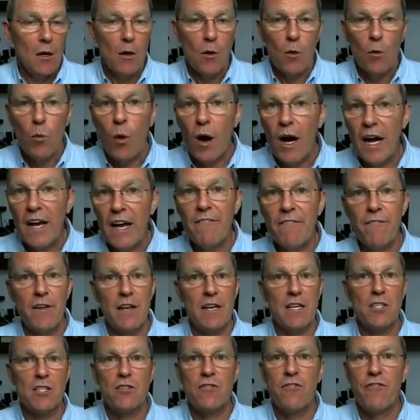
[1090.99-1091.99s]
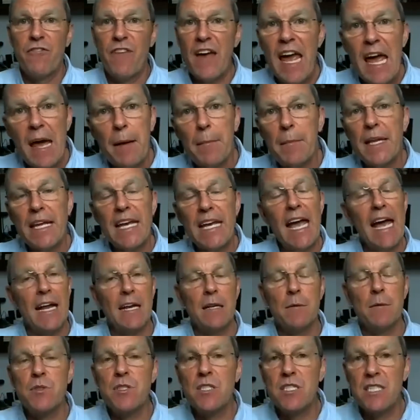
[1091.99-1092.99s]
wife and his family and
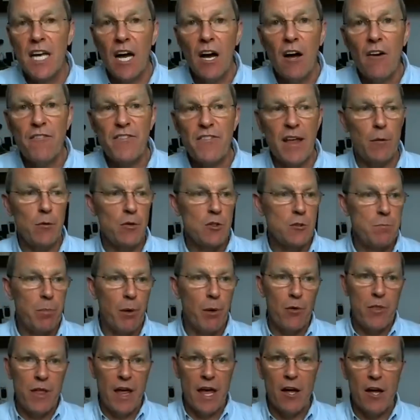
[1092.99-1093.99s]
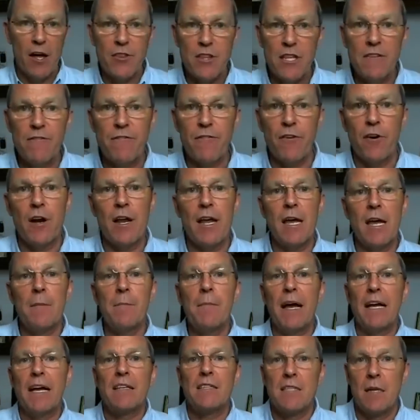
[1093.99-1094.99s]
himself that was both healthy for him
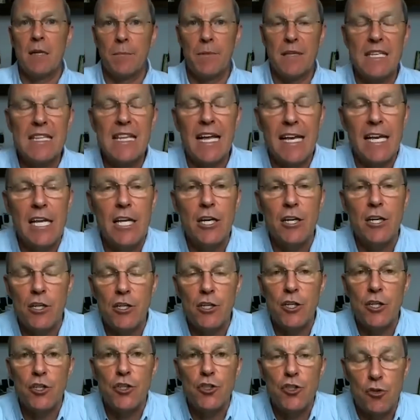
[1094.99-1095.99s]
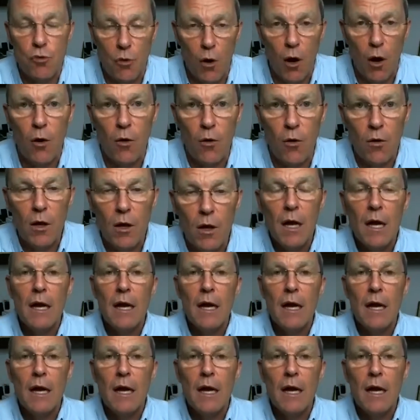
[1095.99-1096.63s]
and something that he could control,